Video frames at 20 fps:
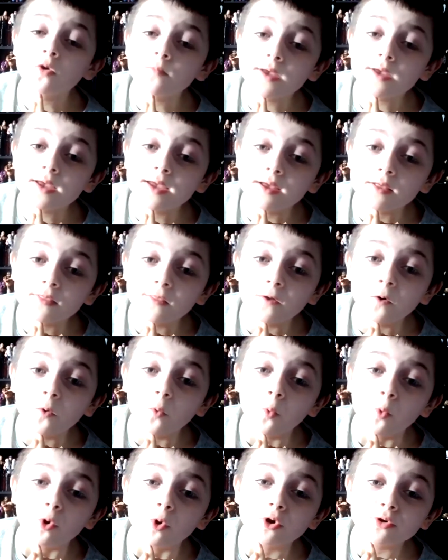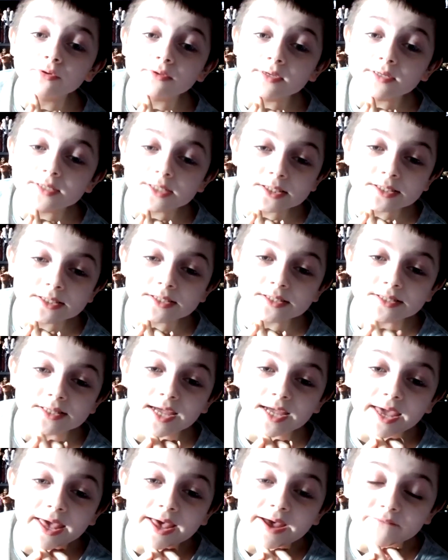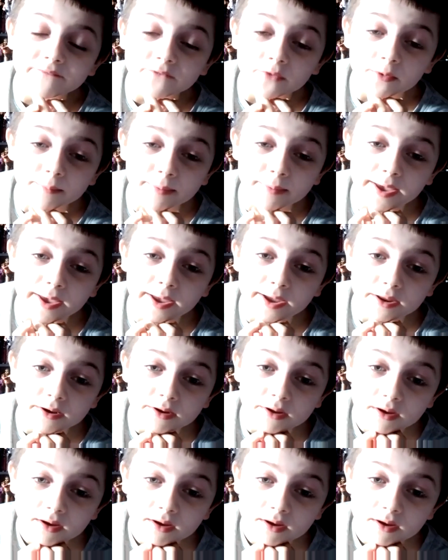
would be the worst decision they ever made.